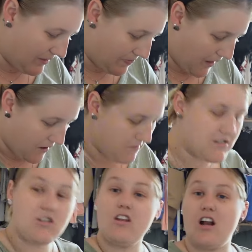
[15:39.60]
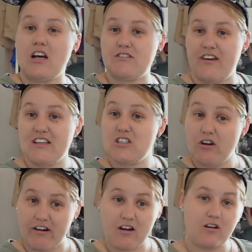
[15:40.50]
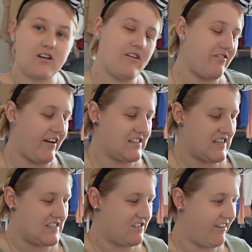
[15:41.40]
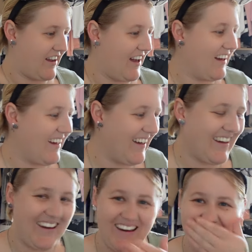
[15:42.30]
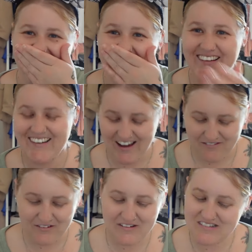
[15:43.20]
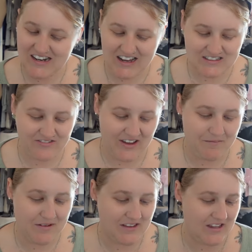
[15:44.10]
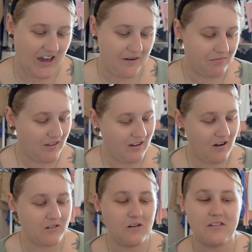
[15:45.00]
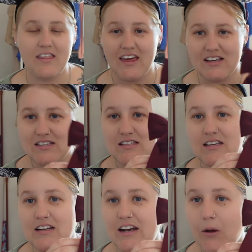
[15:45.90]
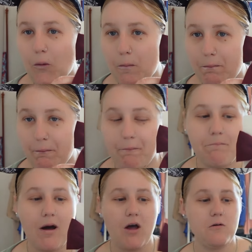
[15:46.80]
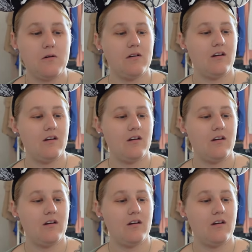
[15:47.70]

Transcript: No, it's not the last thing, sorry, I've got another accessory. I thought it was the last thing, but yeah, I've got this little bow.